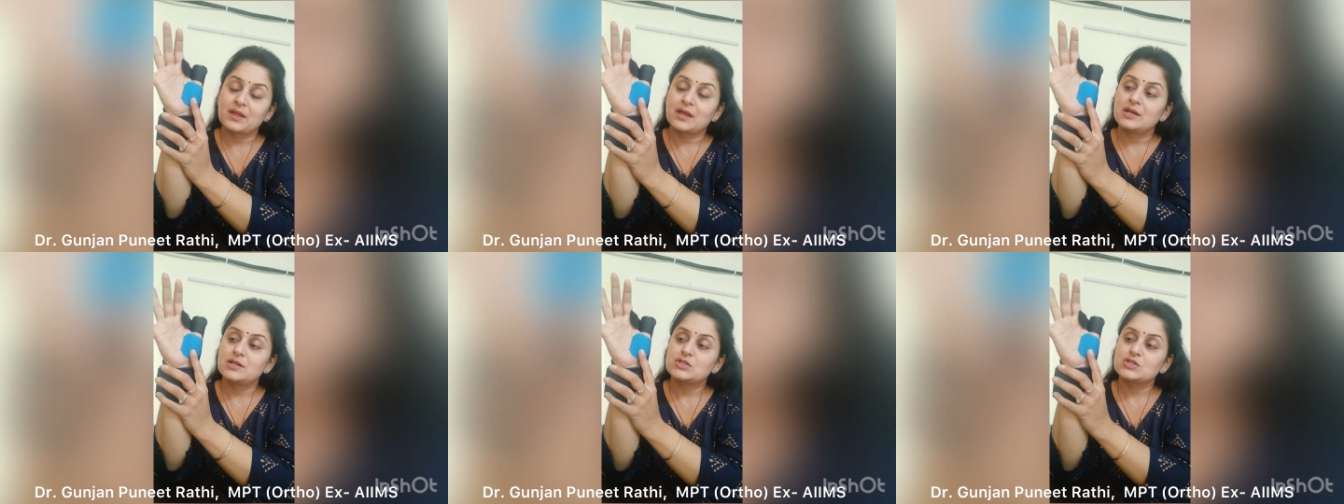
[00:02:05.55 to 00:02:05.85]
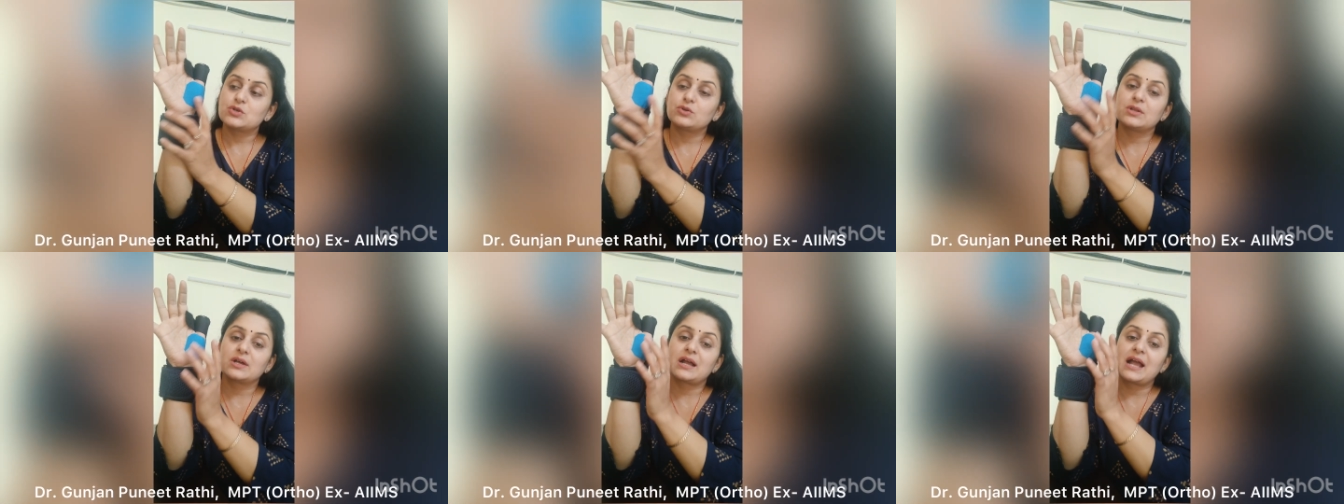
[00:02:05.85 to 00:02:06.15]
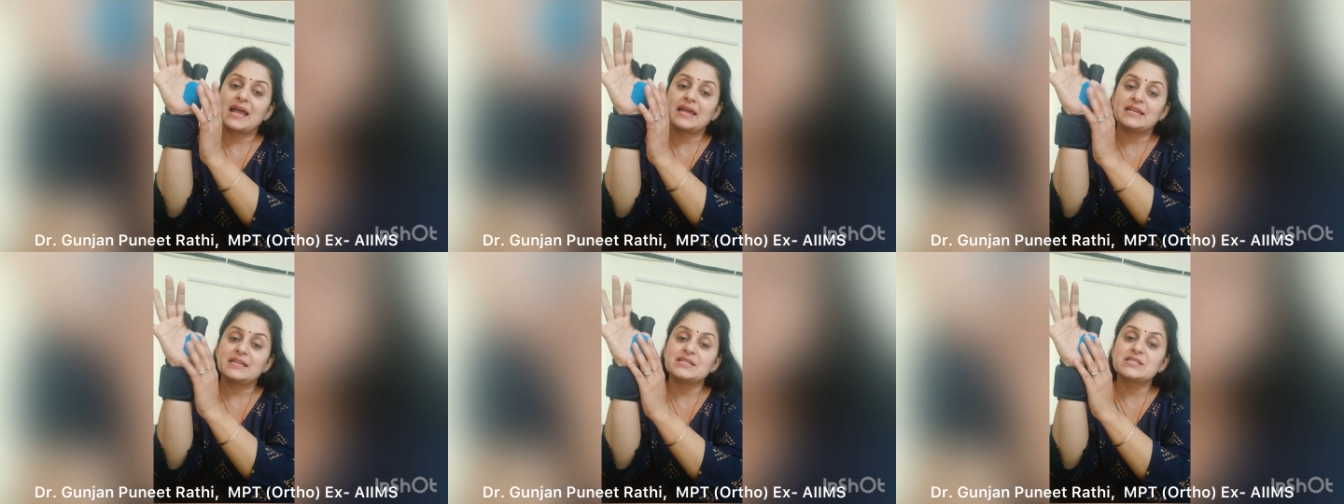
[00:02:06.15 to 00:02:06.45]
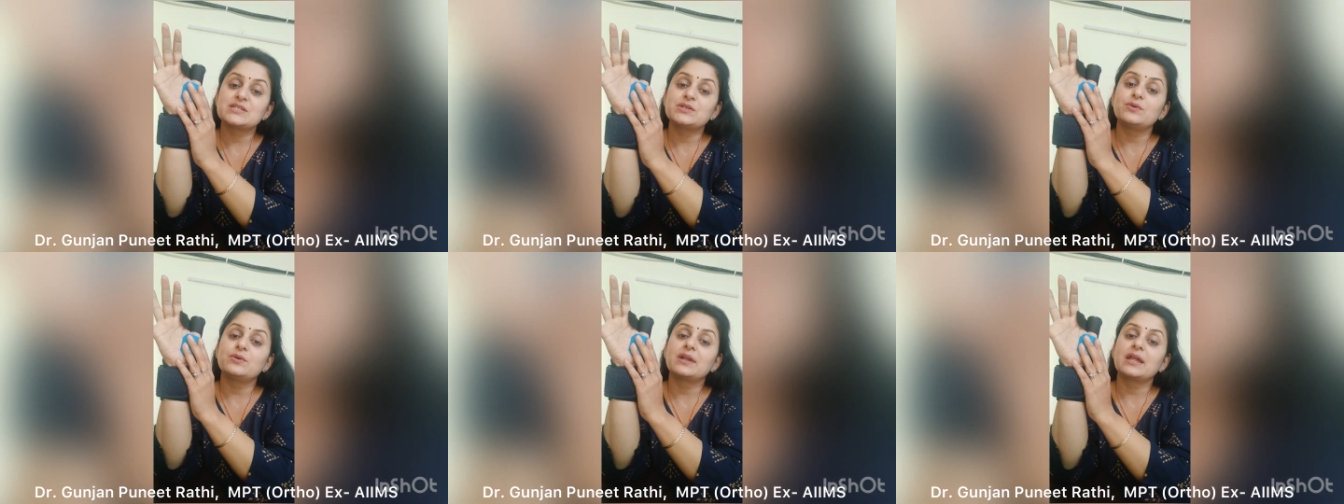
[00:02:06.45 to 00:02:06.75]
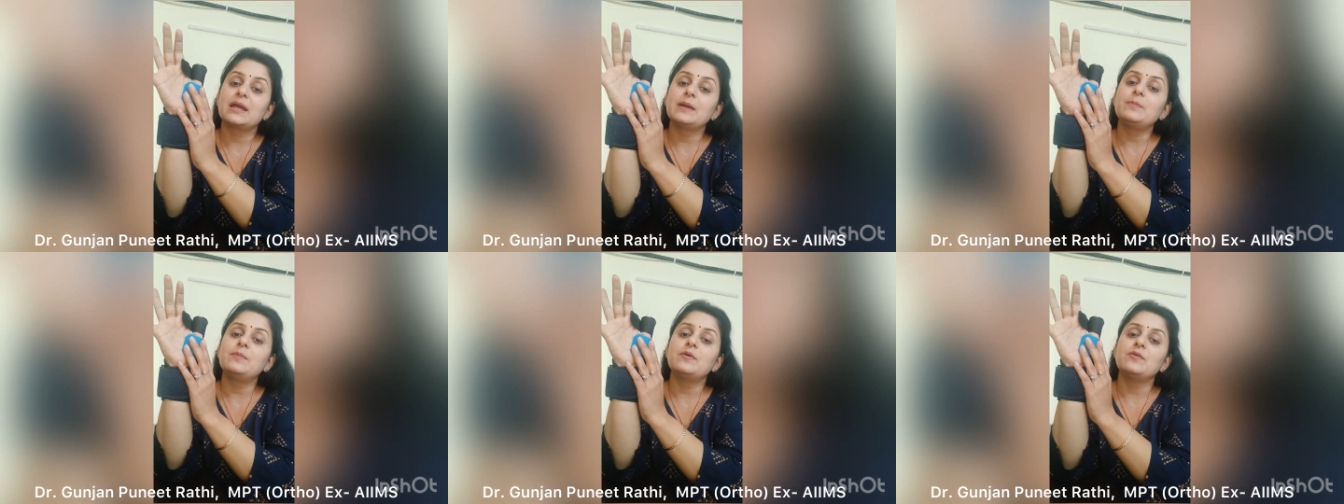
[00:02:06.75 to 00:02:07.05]
So the Kinesio
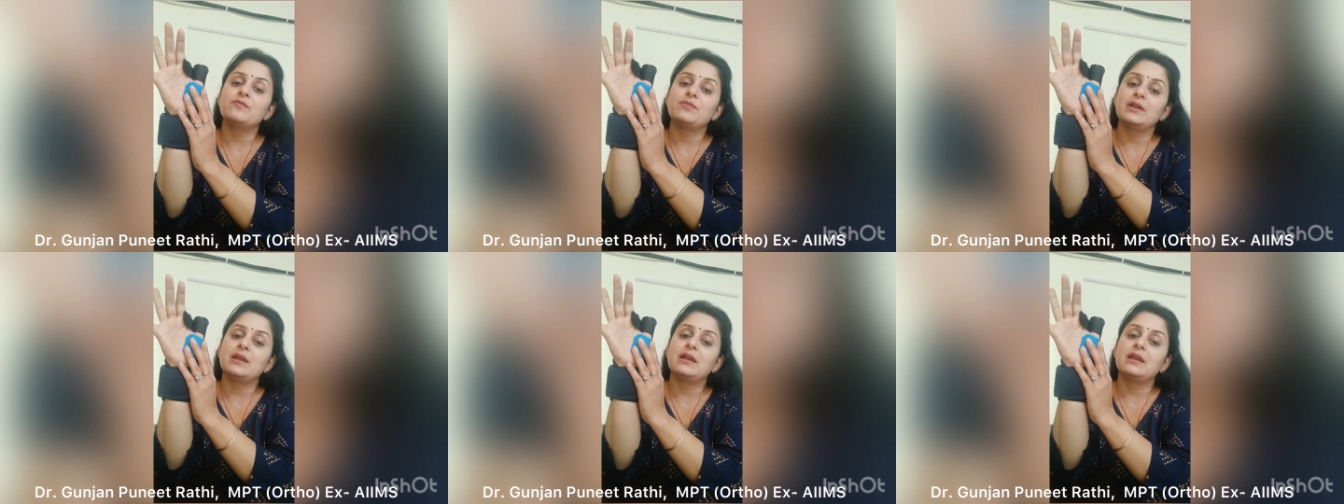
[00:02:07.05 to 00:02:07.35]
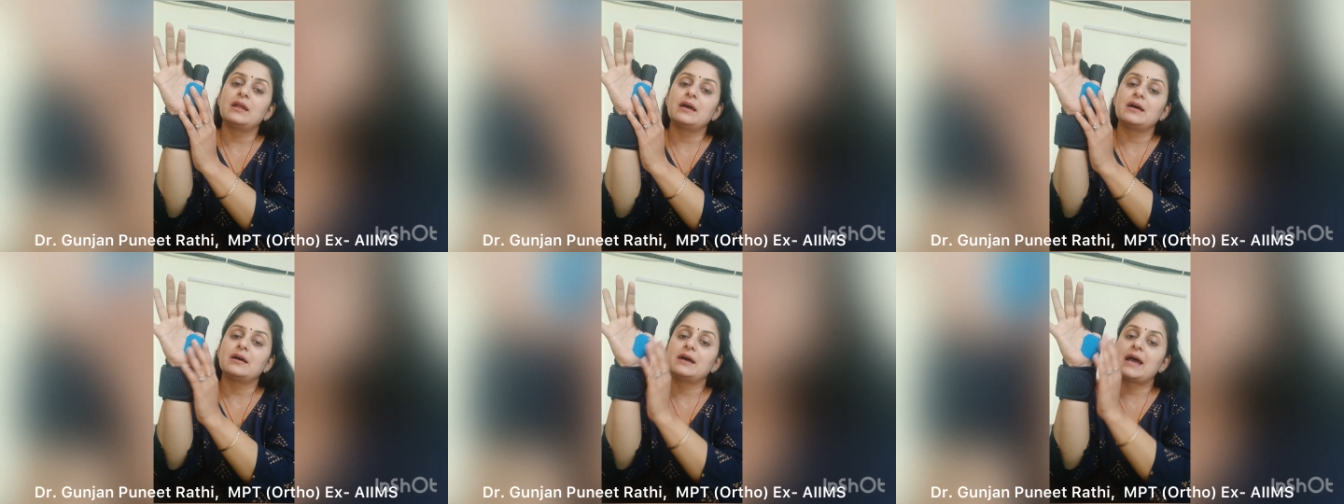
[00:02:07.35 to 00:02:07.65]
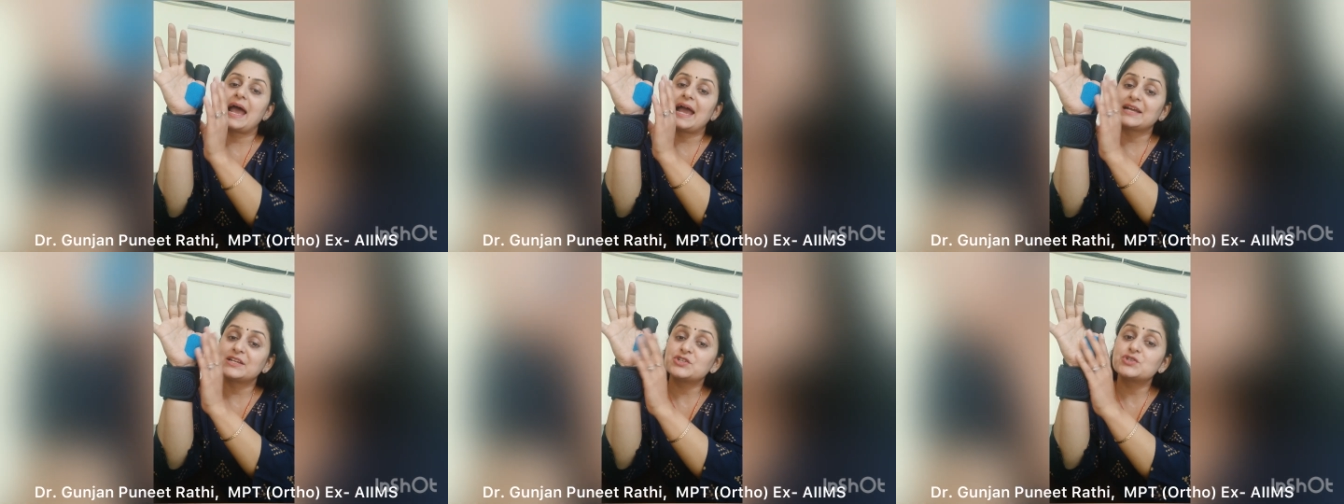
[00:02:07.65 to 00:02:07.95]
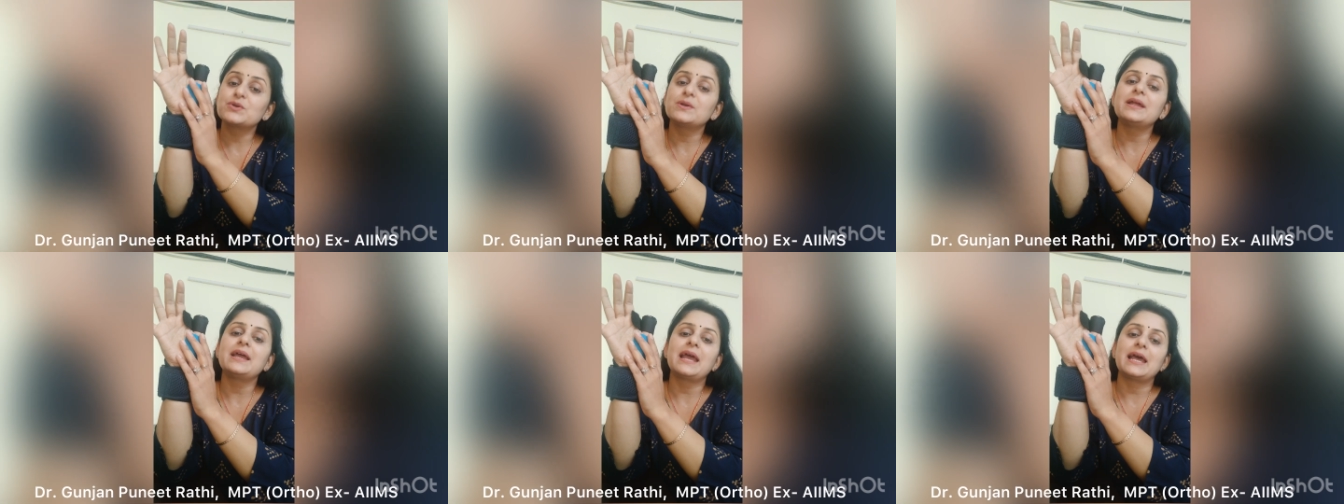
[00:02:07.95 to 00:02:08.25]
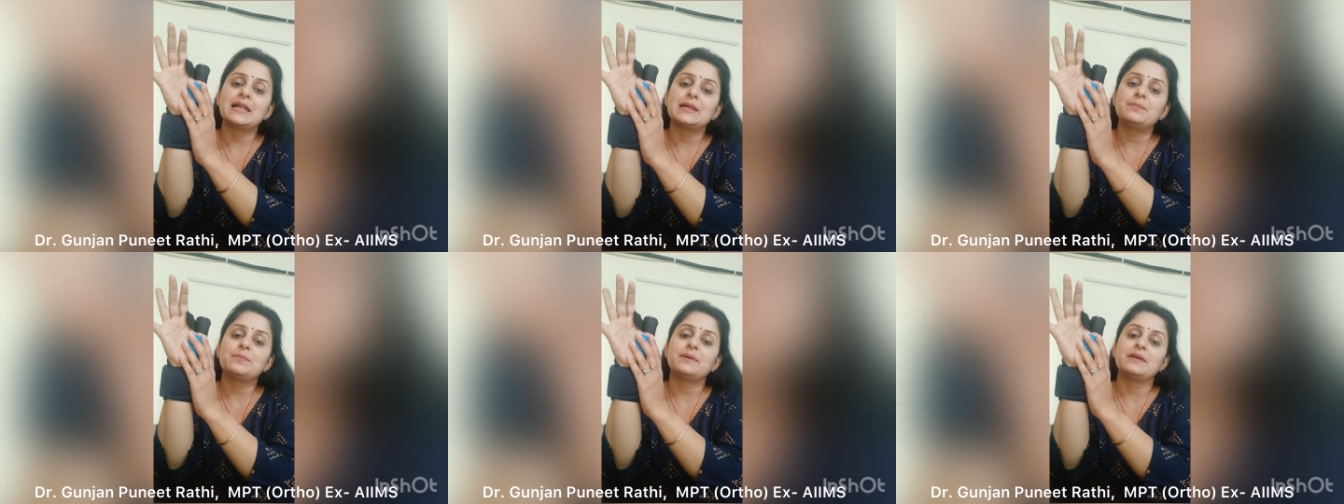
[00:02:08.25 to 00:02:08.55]
tape will actually
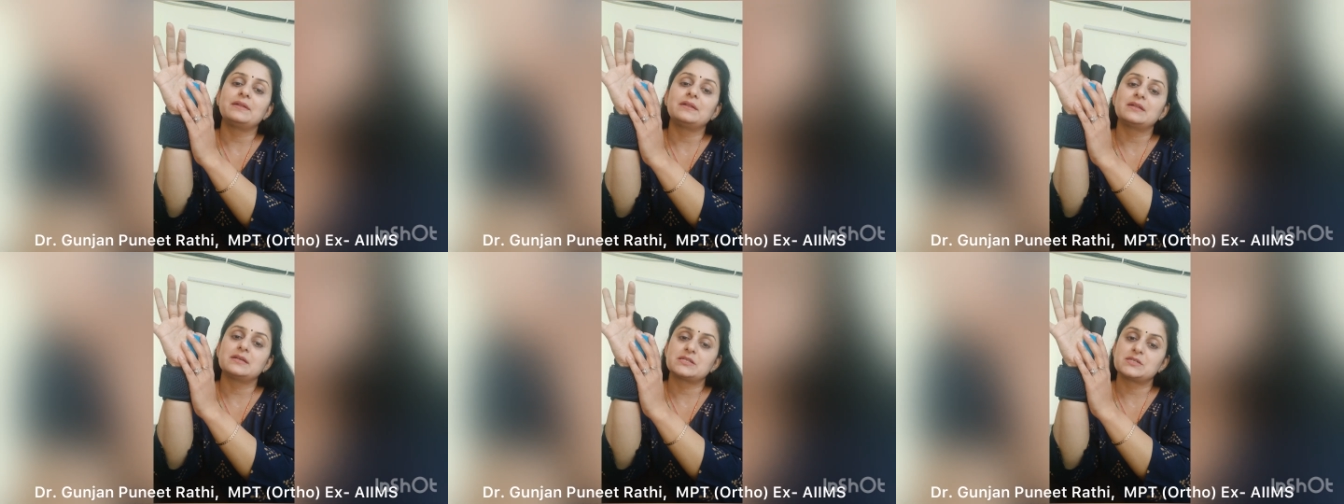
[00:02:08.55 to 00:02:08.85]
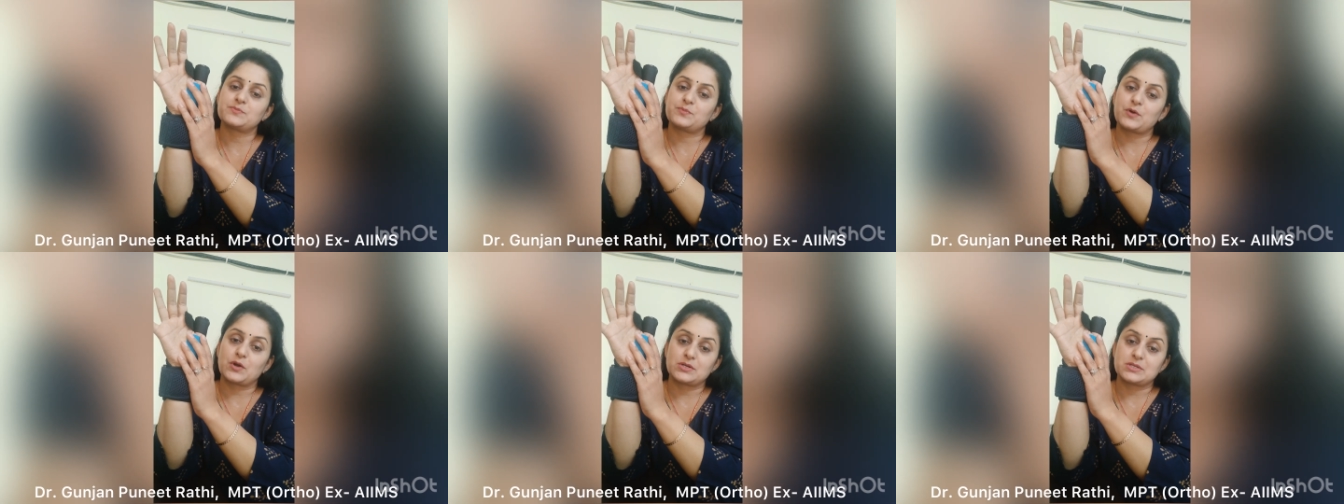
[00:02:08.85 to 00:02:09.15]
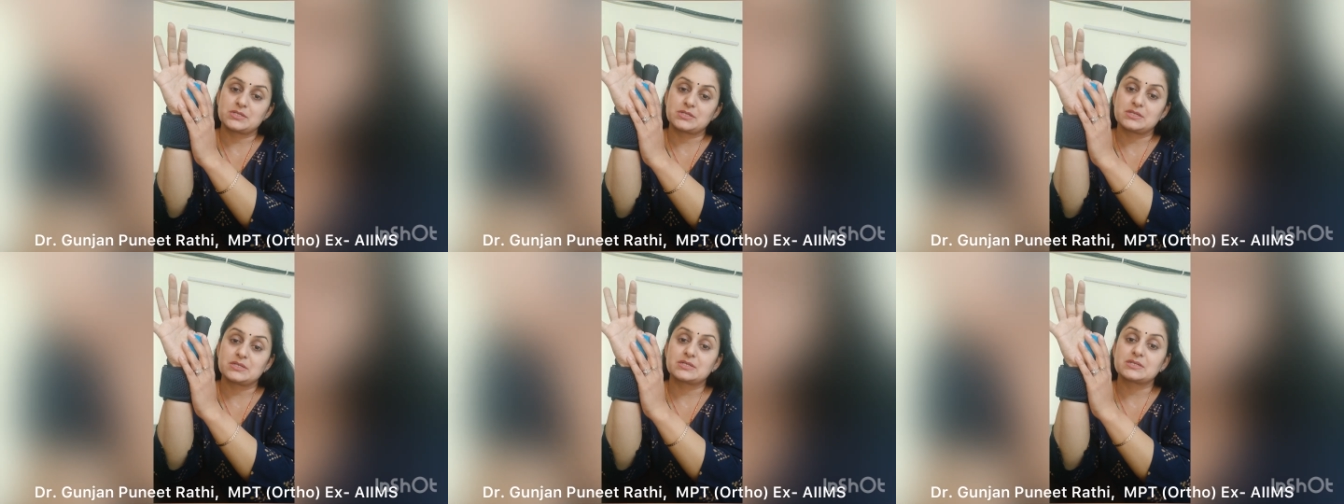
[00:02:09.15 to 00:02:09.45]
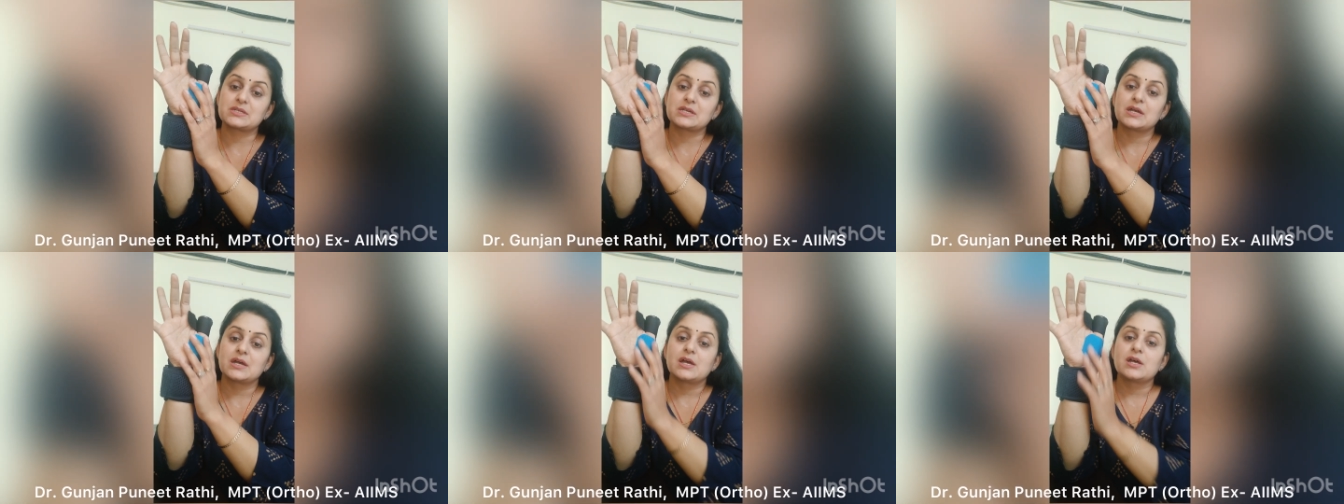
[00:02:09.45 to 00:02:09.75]
help in this process.